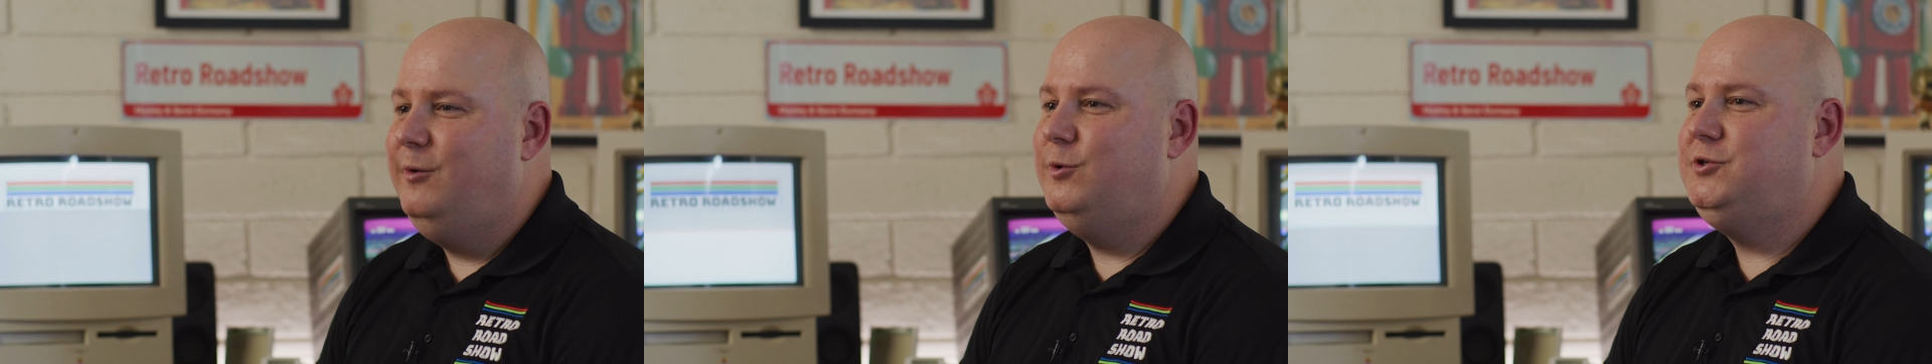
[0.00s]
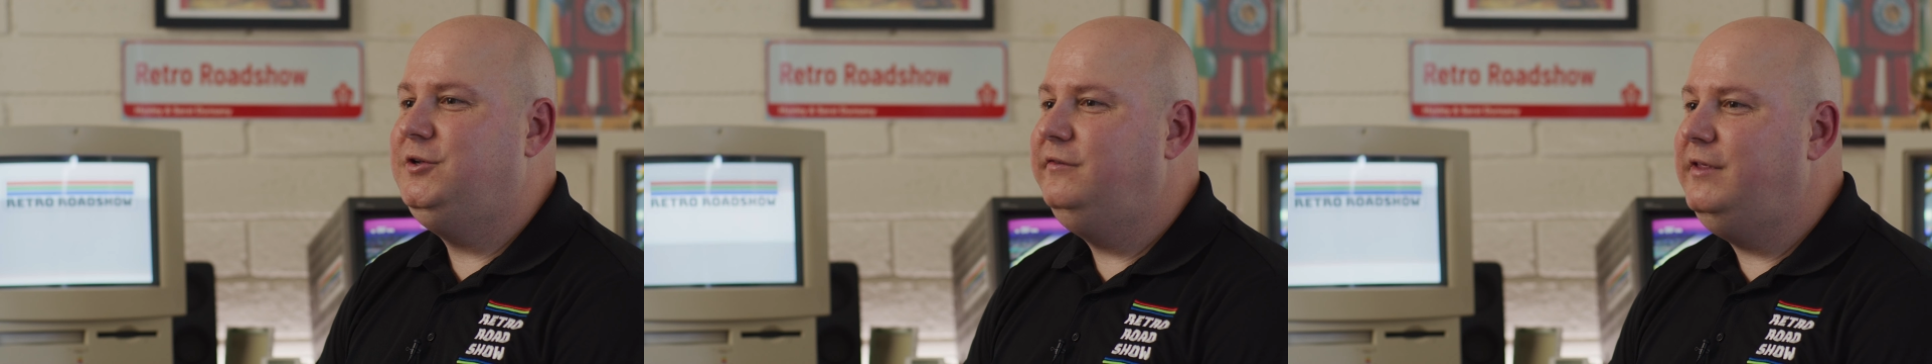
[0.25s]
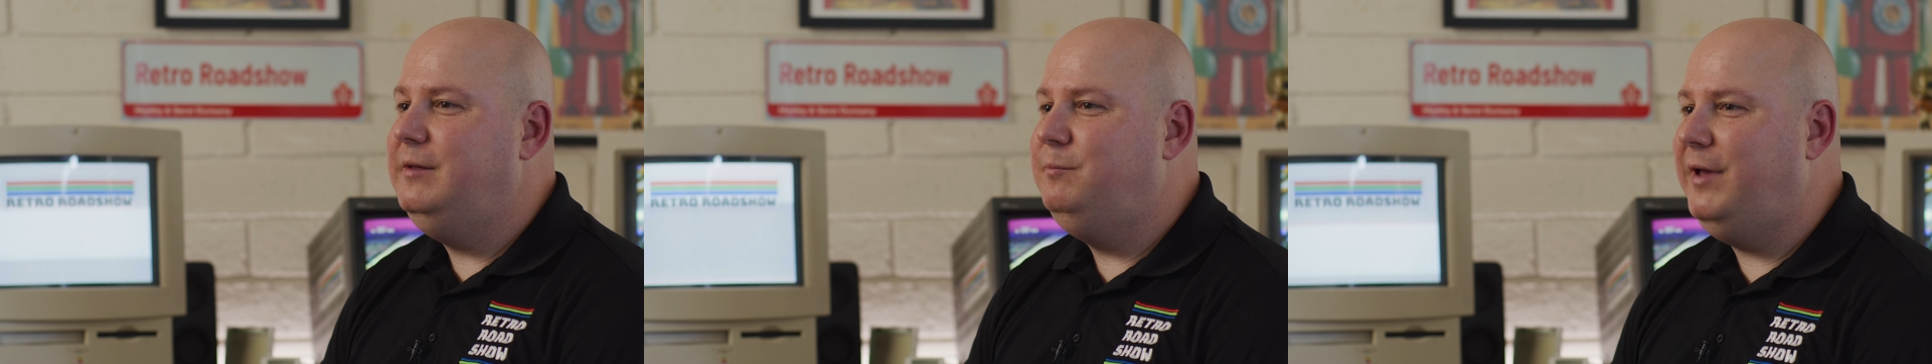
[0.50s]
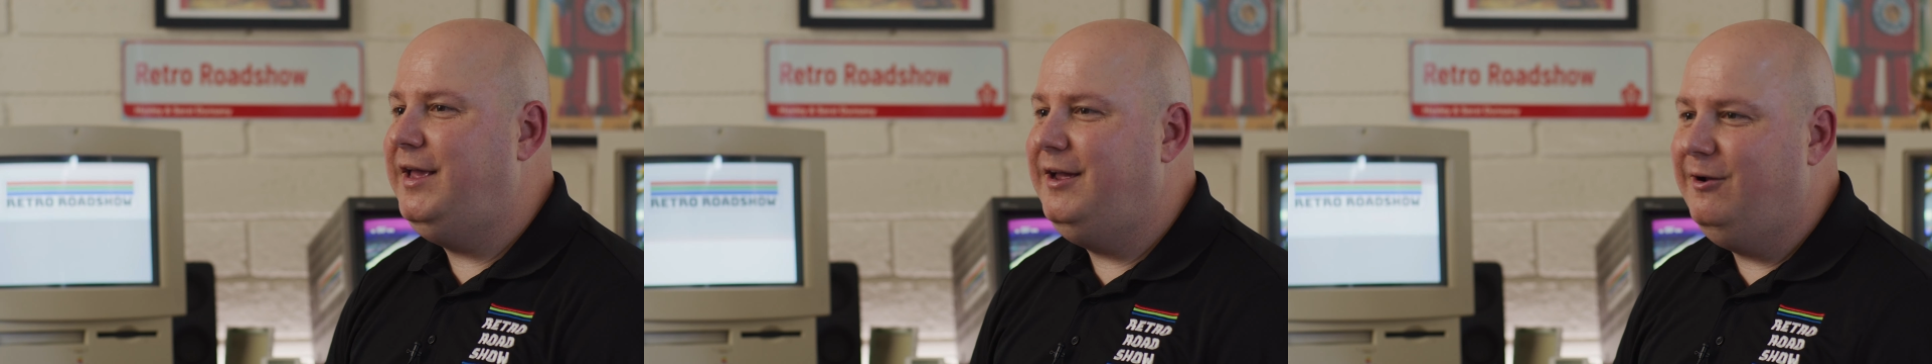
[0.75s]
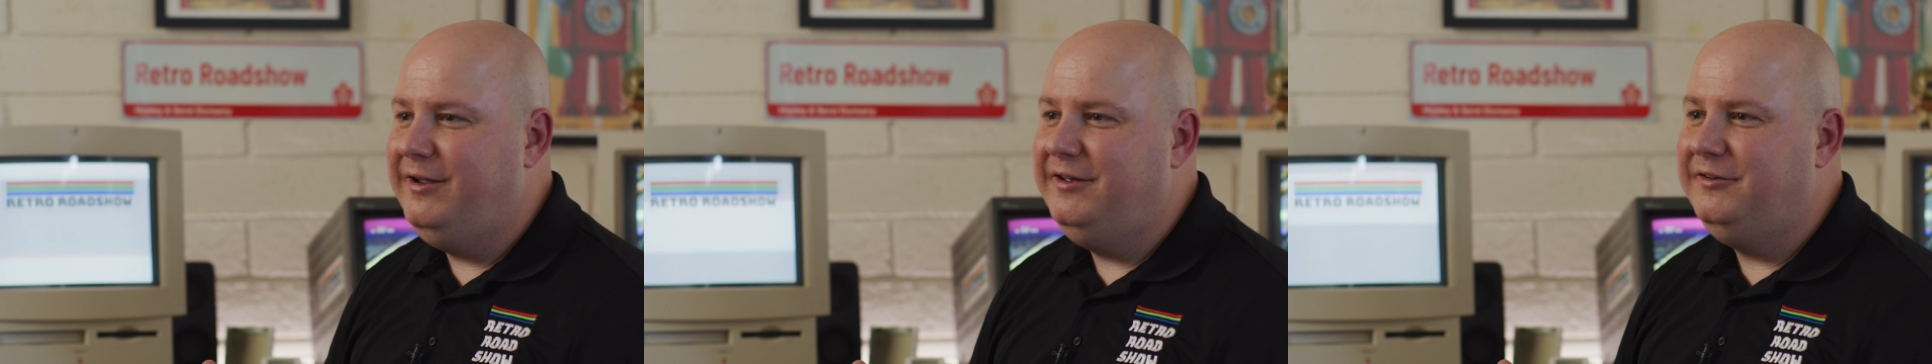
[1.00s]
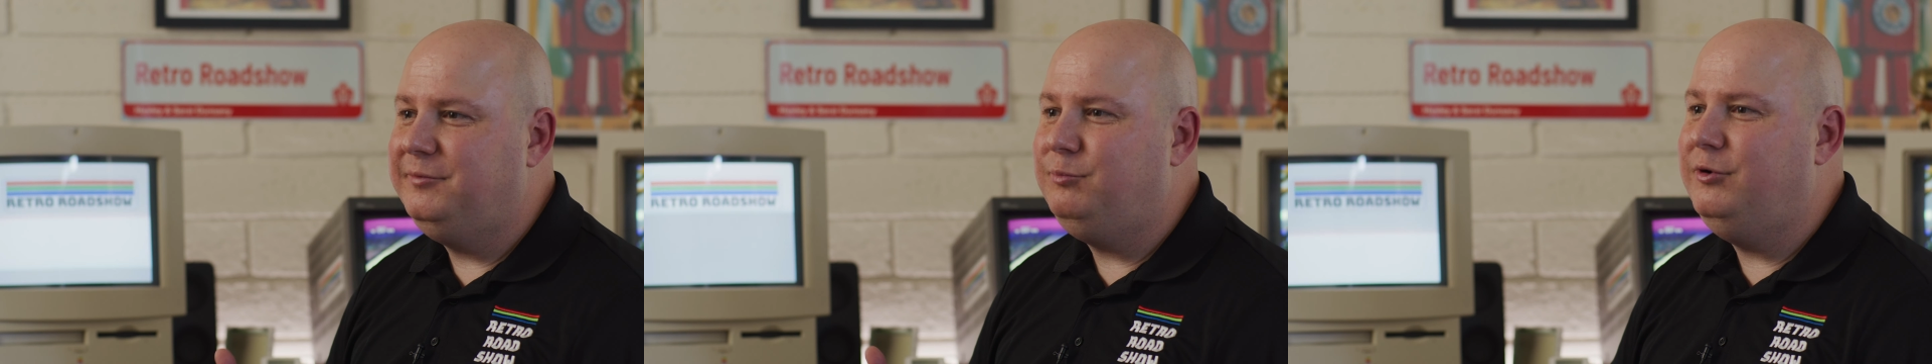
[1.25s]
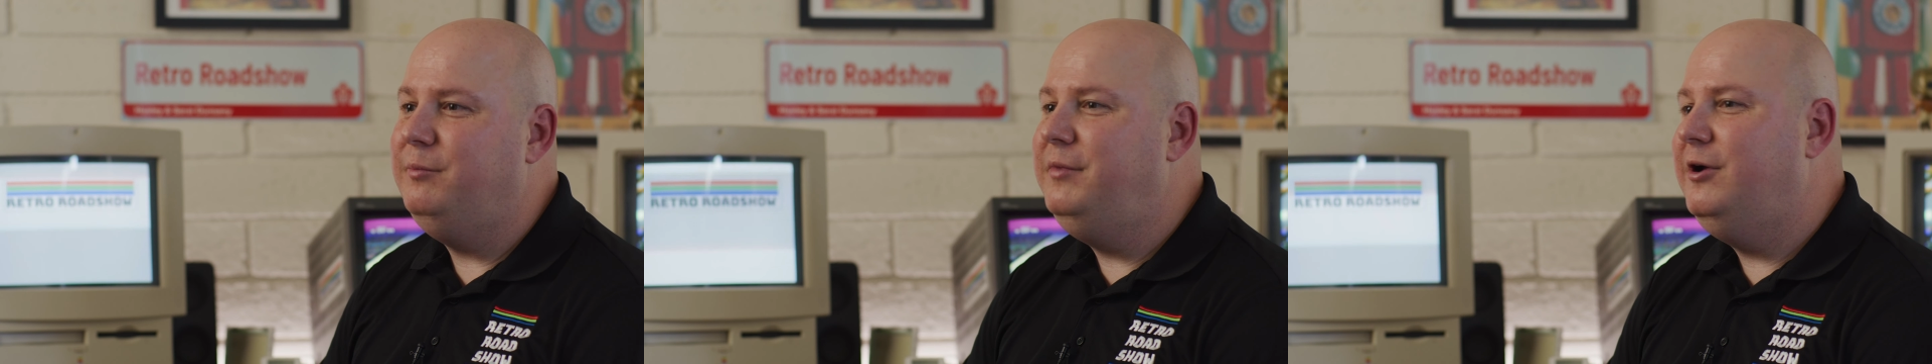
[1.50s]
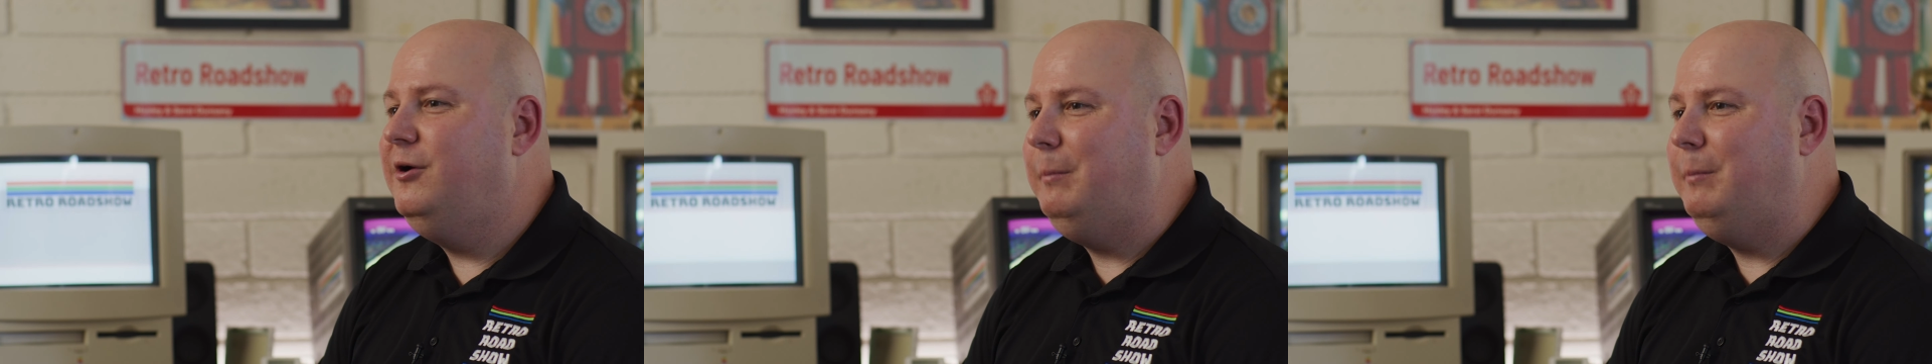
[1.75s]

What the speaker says: which is the Bay Area's premier